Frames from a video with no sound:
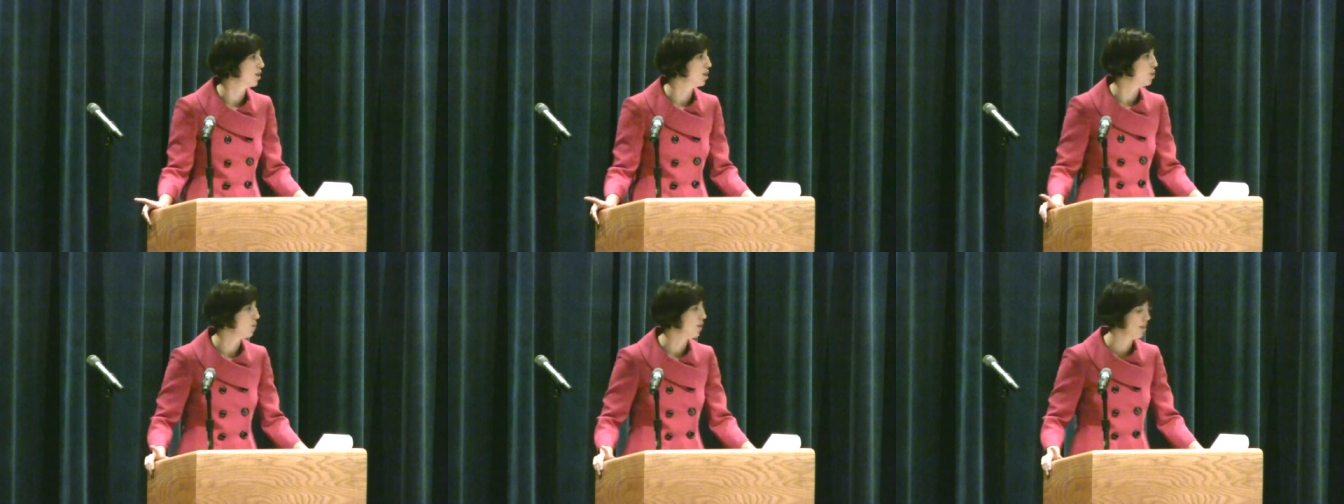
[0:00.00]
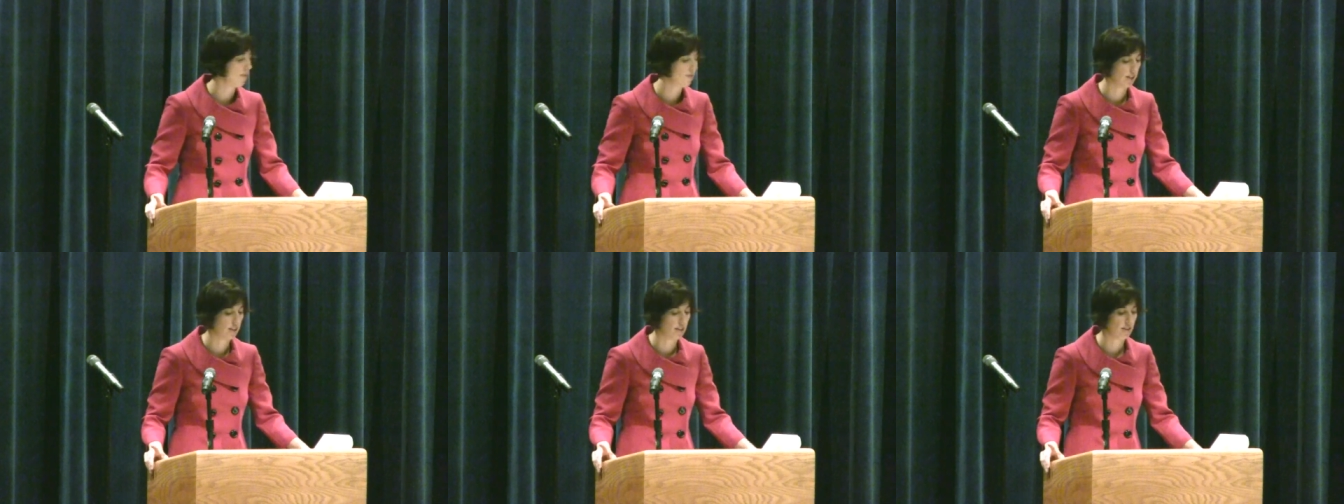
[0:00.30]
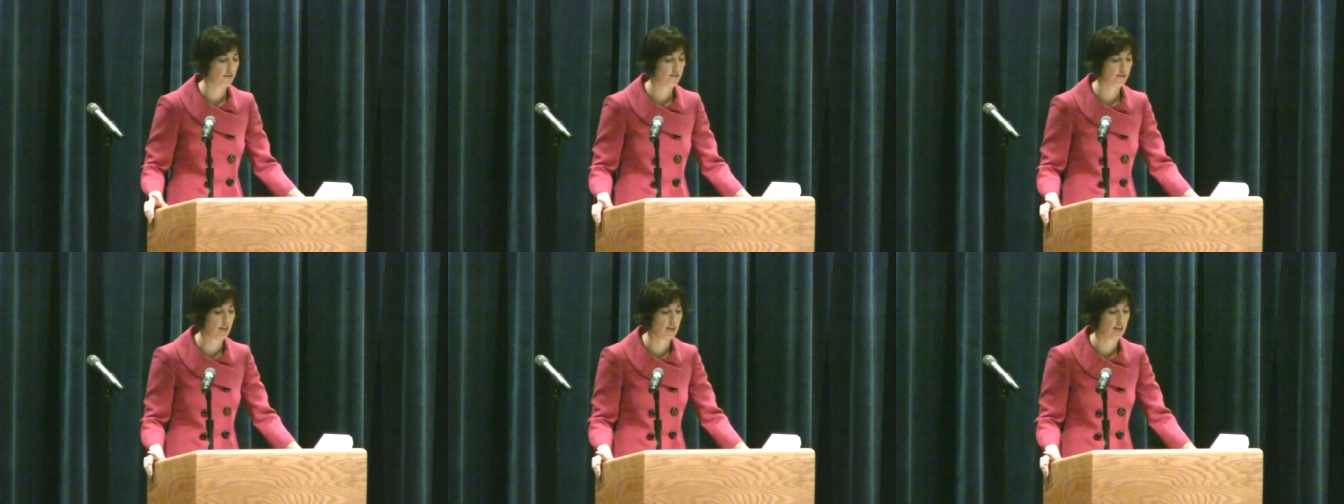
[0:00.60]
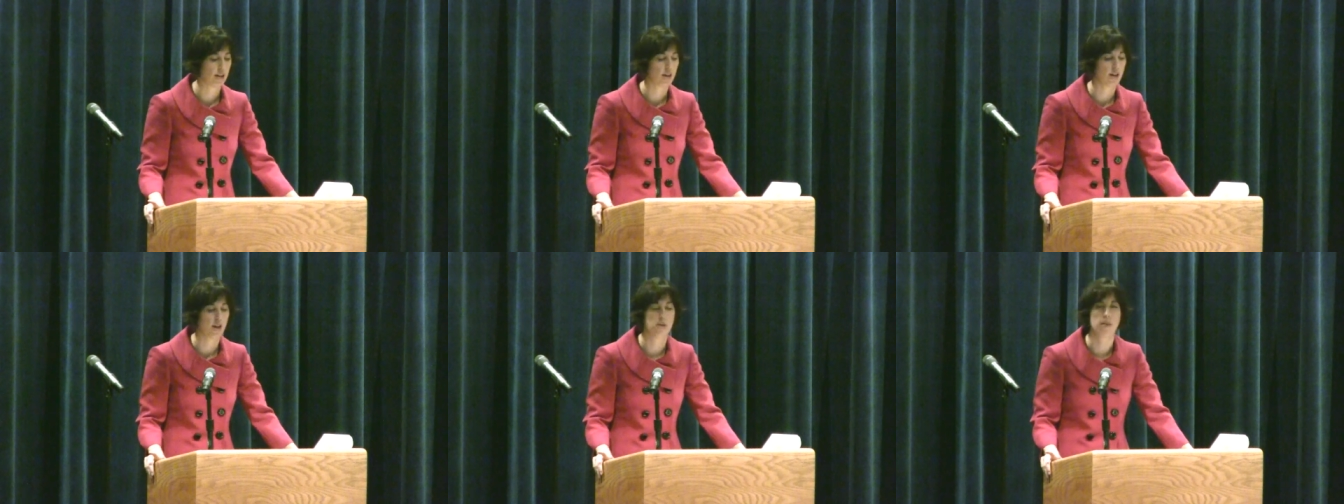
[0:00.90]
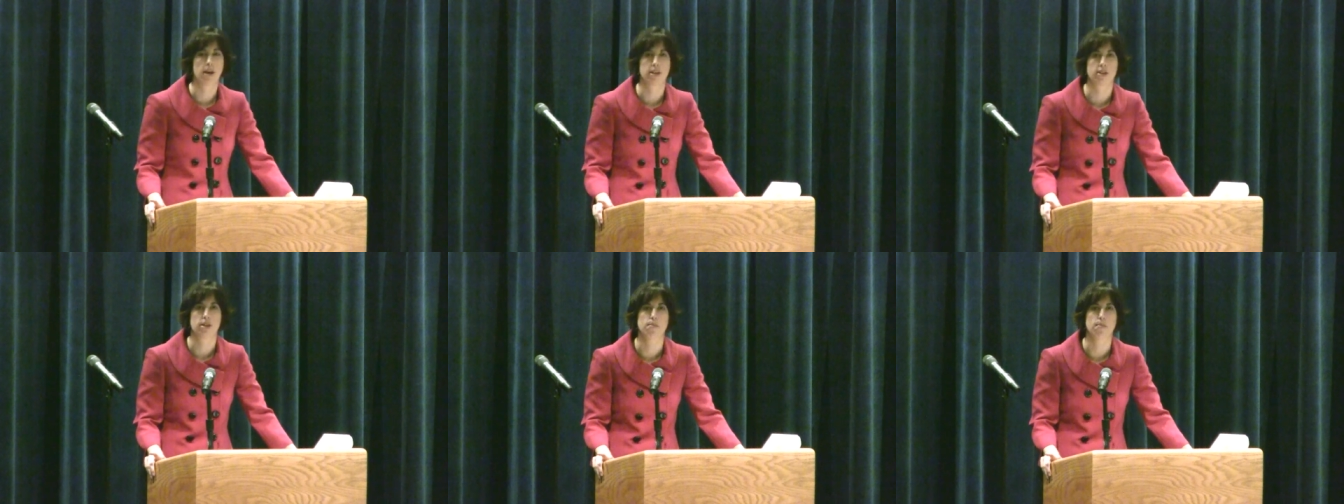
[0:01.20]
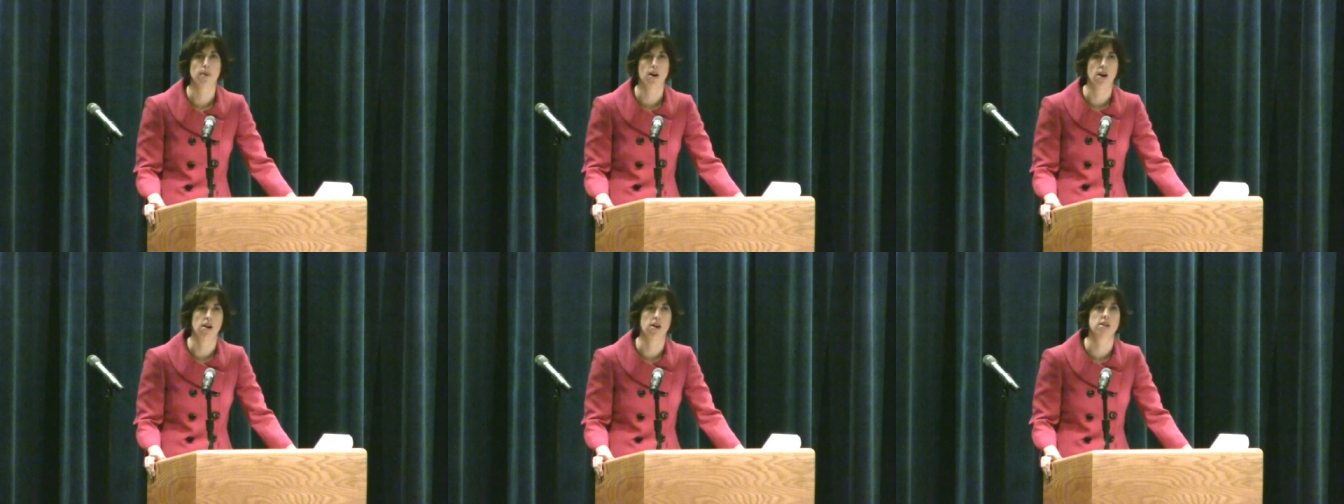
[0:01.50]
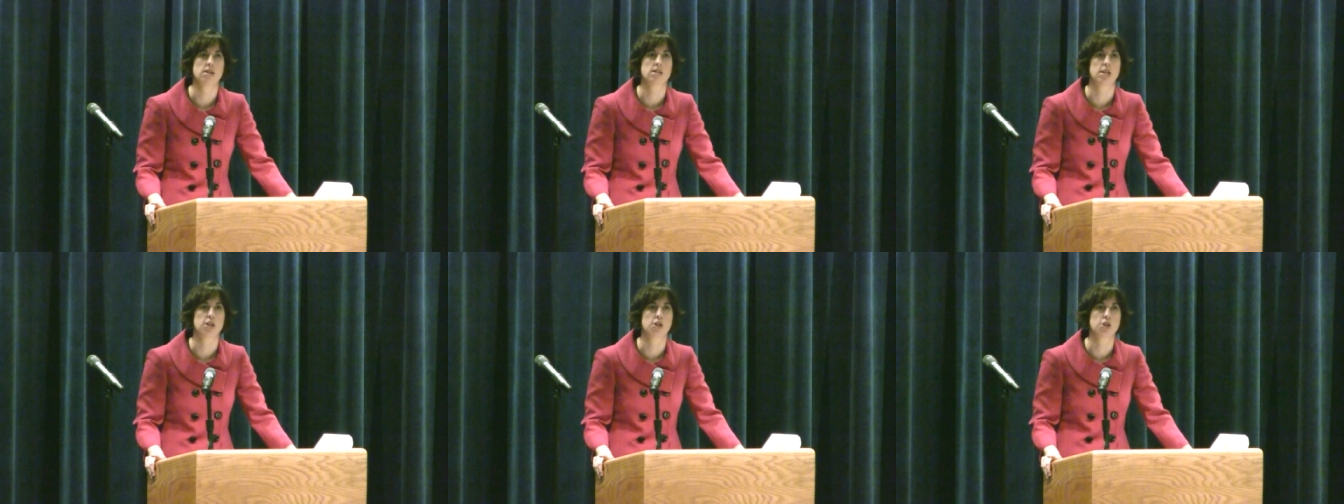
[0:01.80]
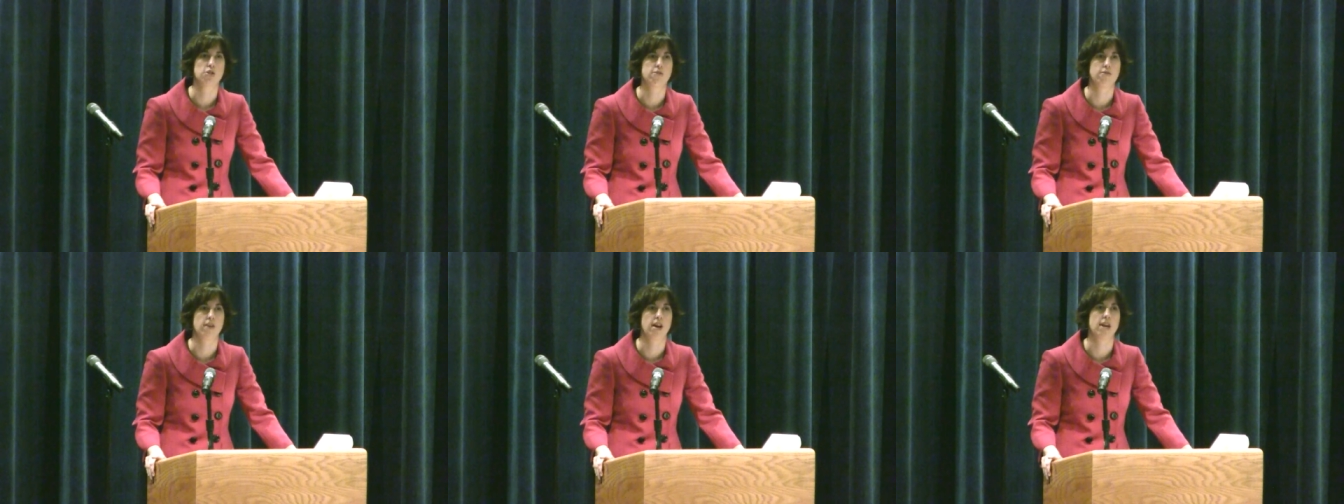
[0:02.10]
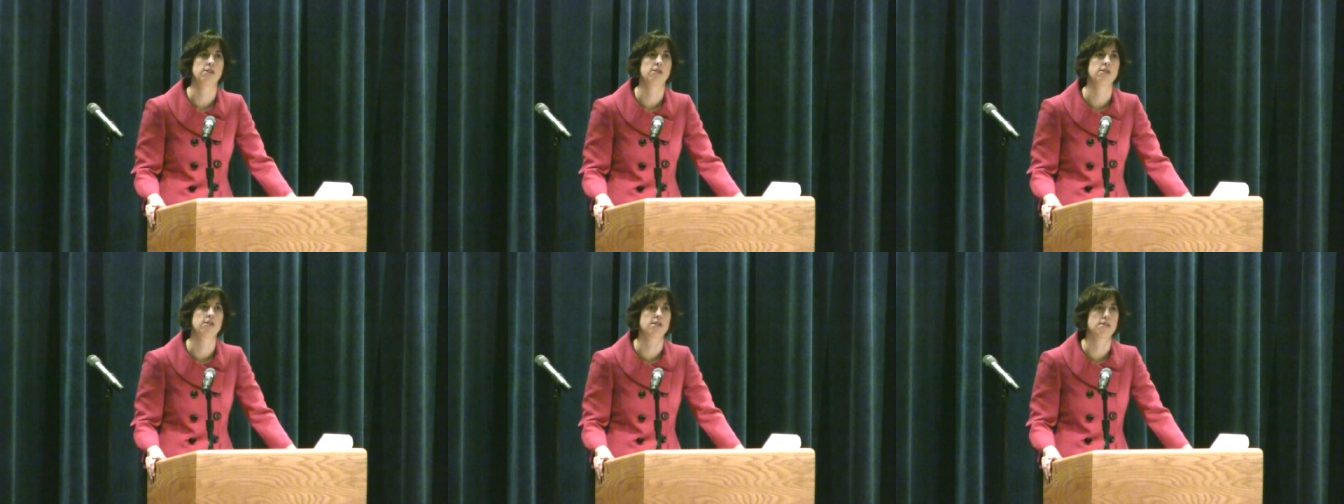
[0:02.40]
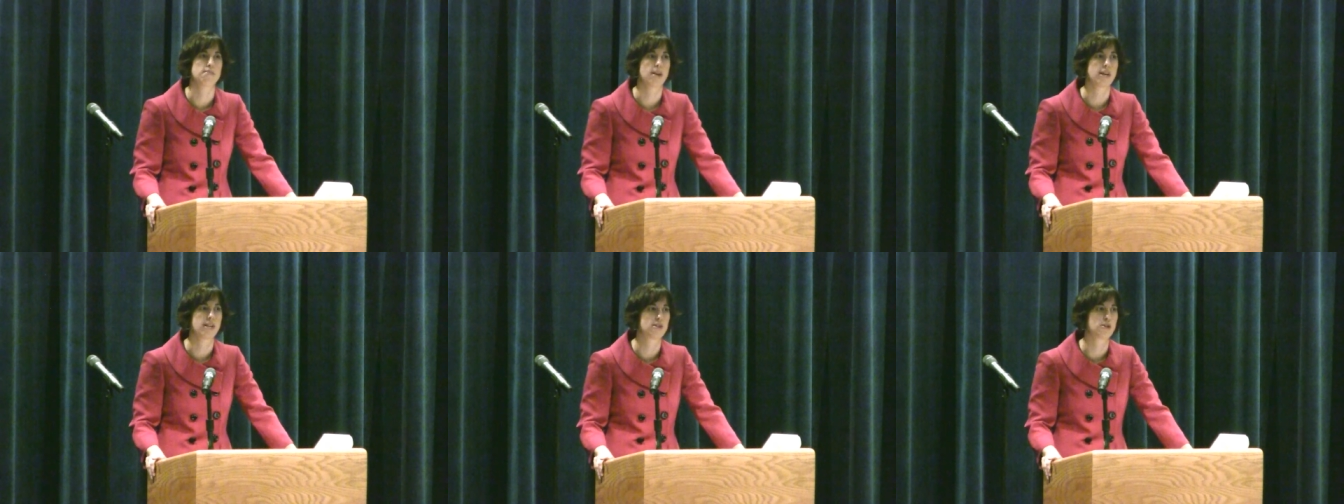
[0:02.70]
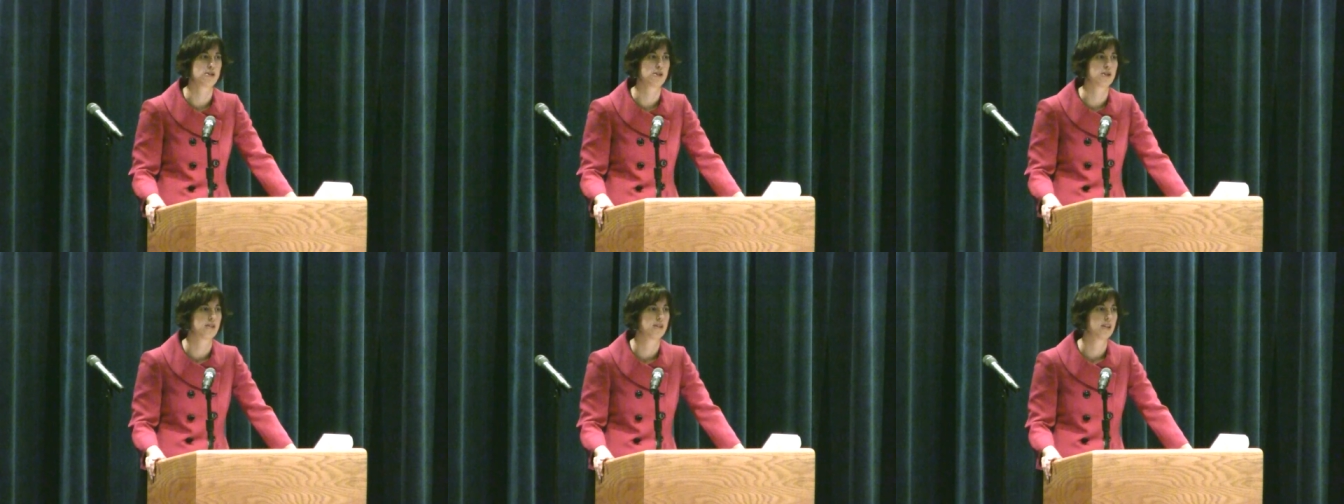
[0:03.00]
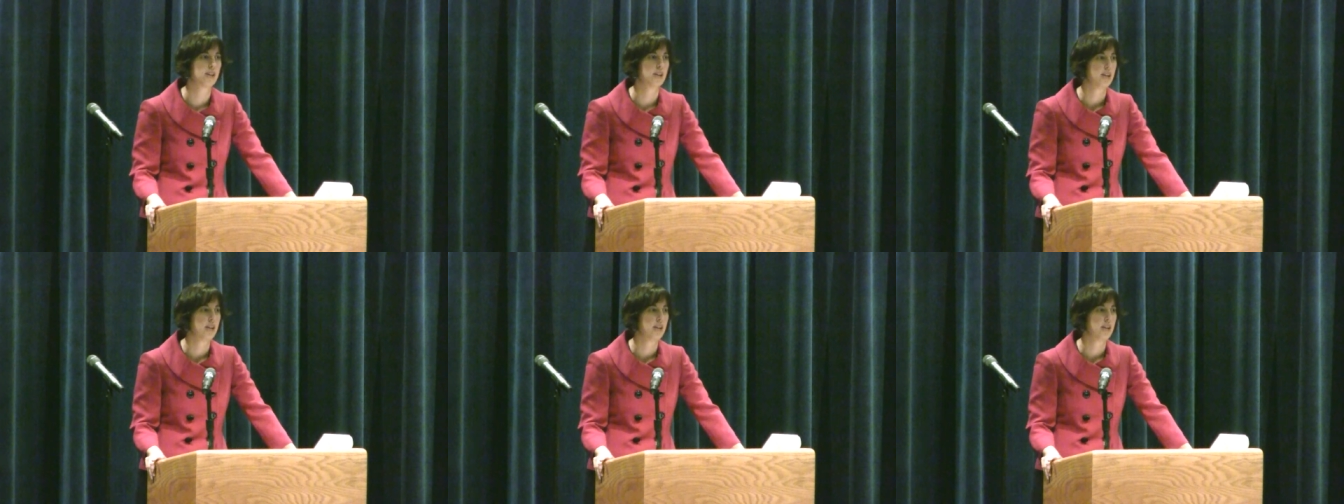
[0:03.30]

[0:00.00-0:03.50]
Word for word: you even think about the bar until your final semester.